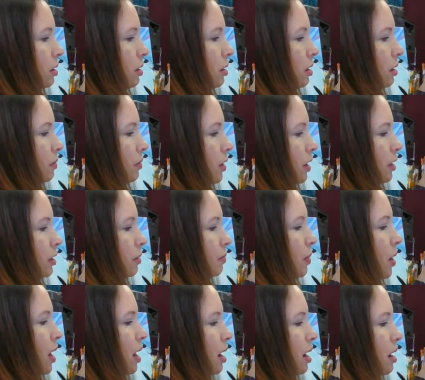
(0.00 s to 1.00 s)
I want it to
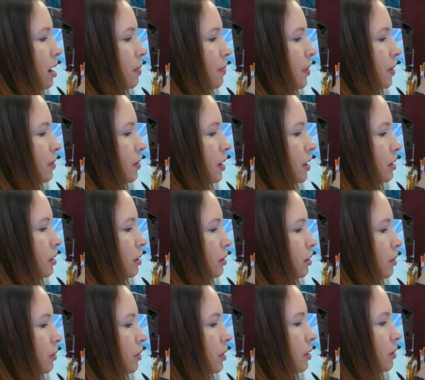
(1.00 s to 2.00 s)
pop. I want it to
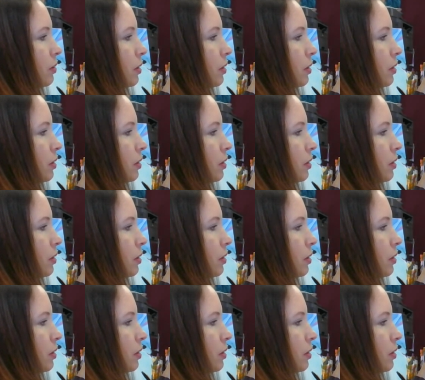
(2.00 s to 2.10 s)
look really,